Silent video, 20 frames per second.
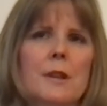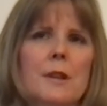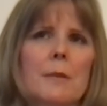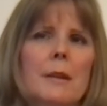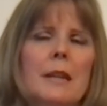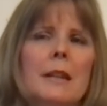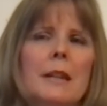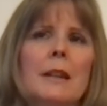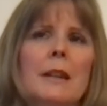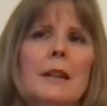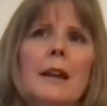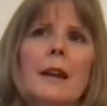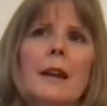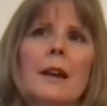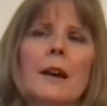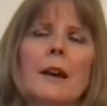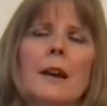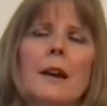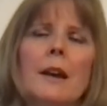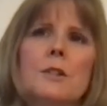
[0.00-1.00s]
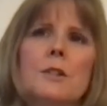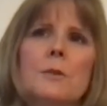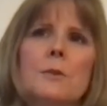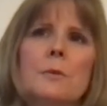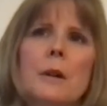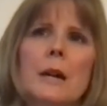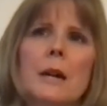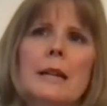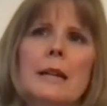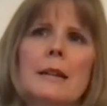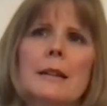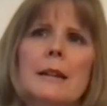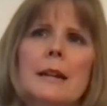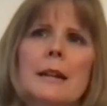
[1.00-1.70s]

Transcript: I mean, I do write